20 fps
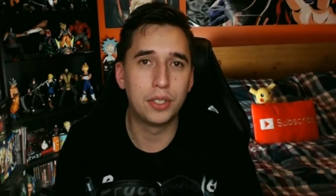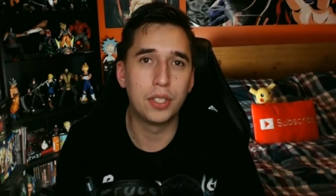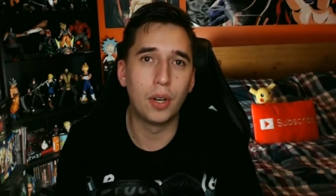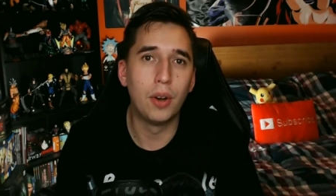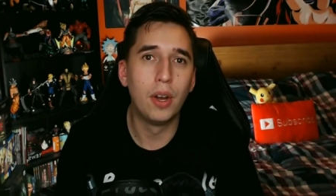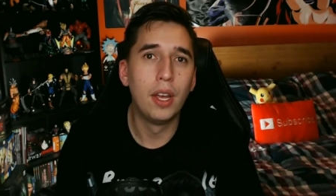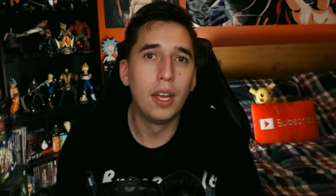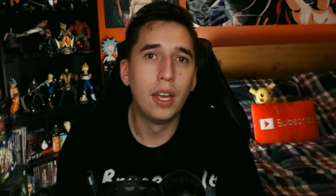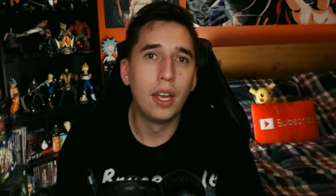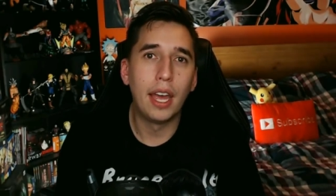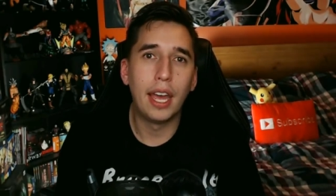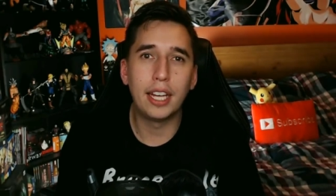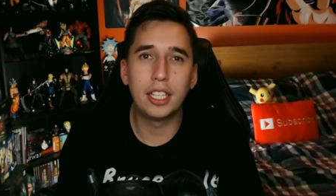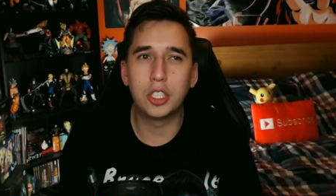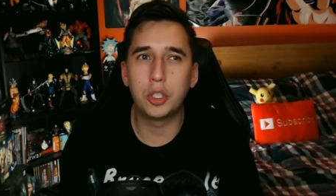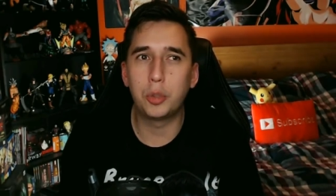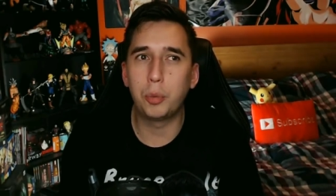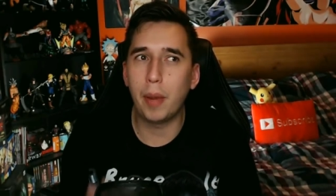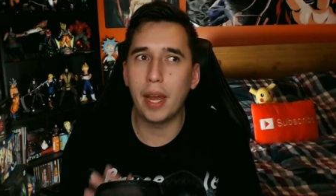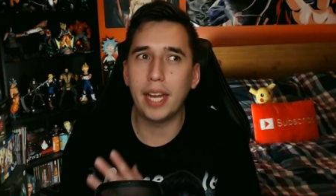So
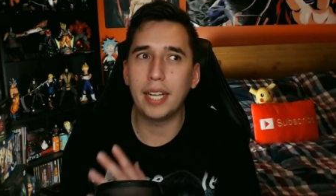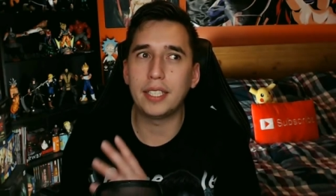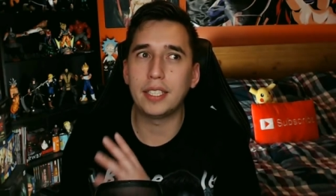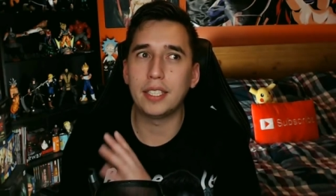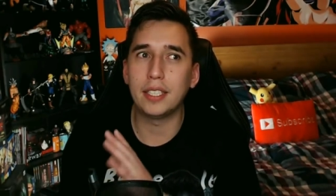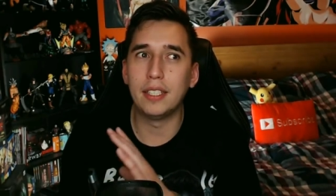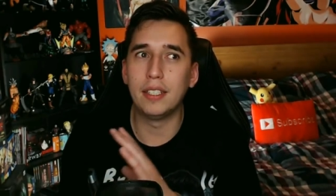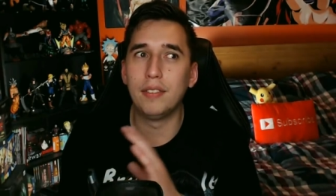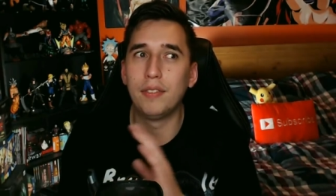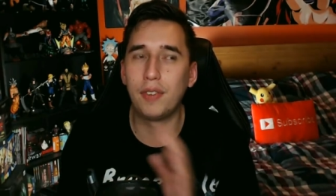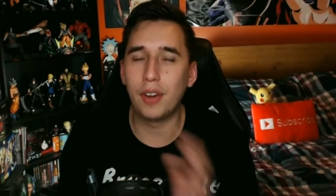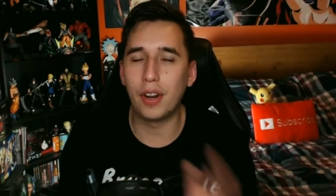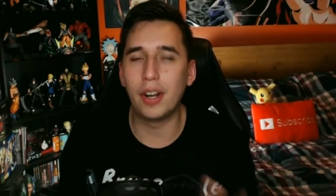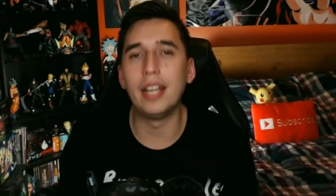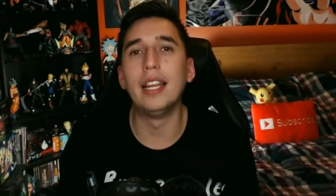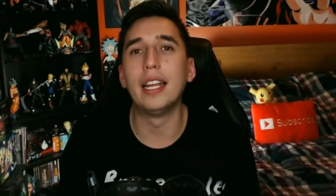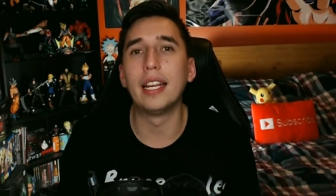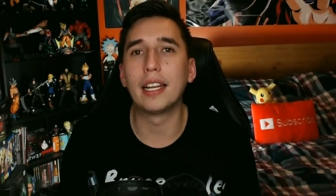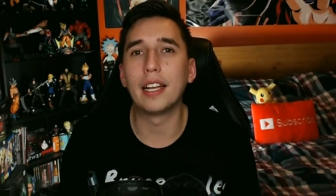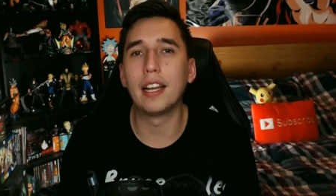expect
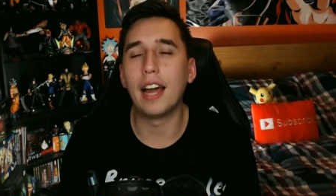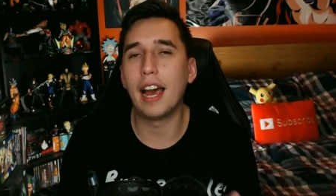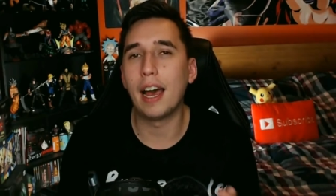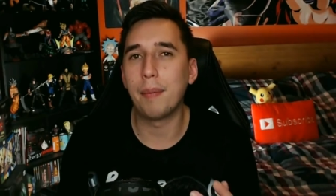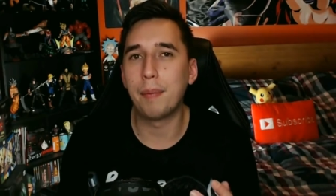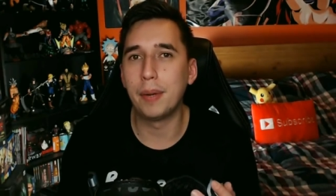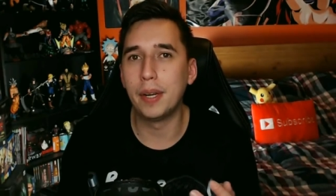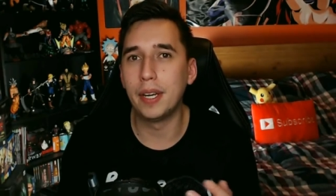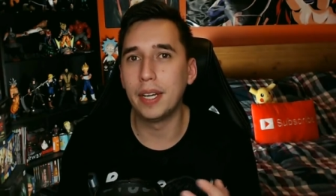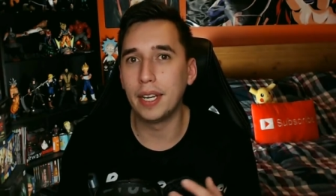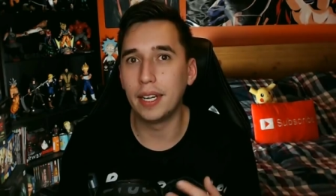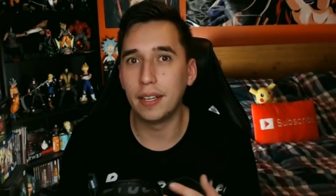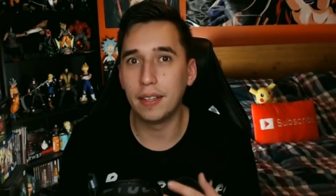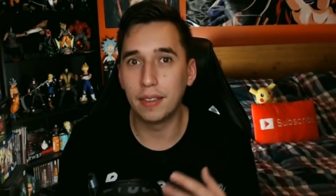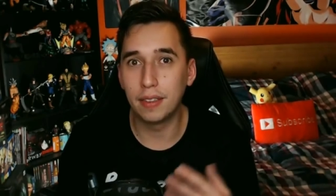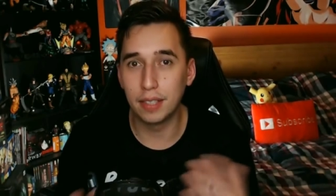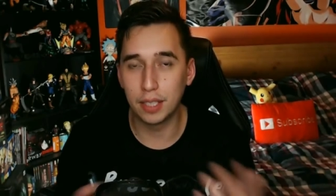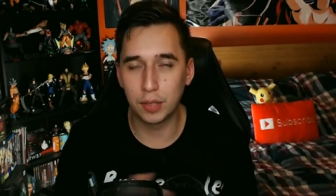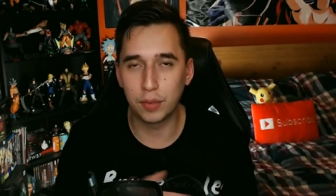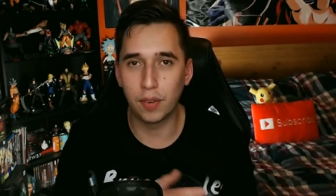very little
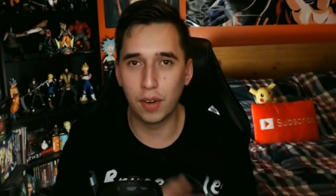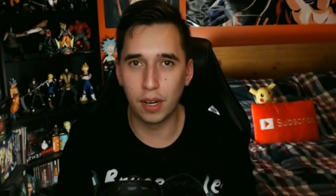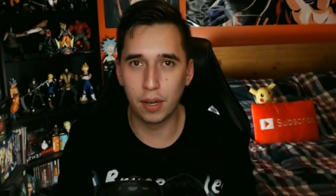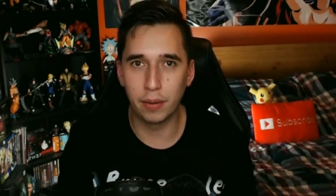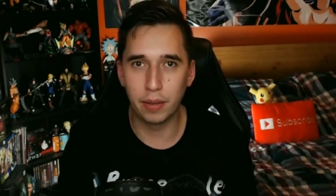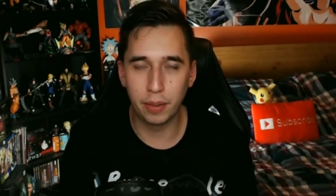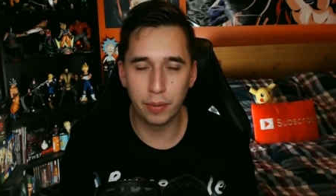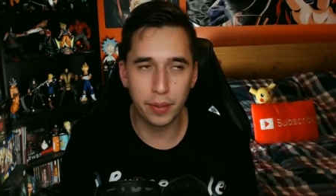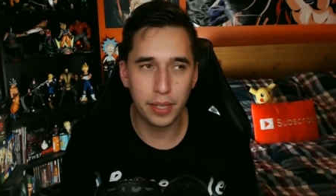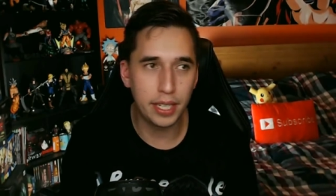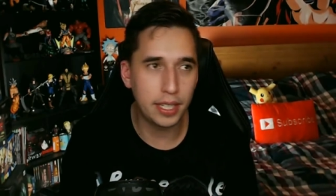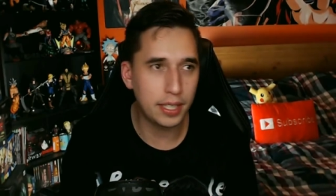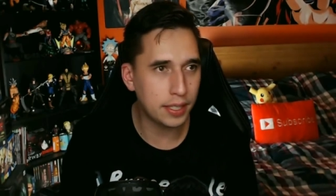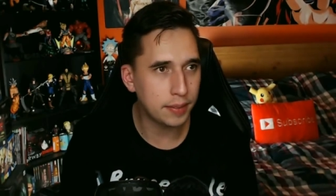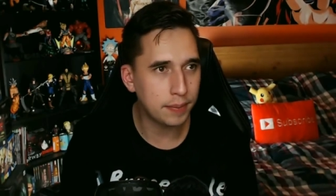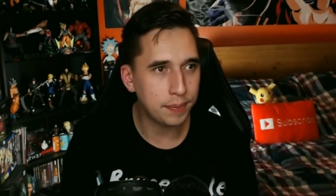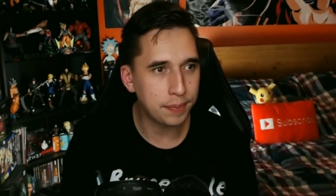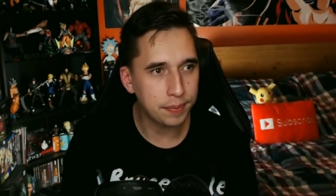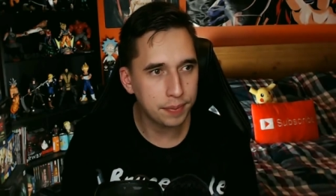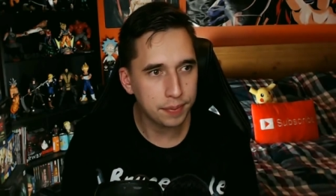happening this following
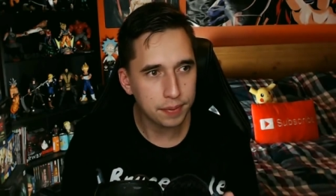week.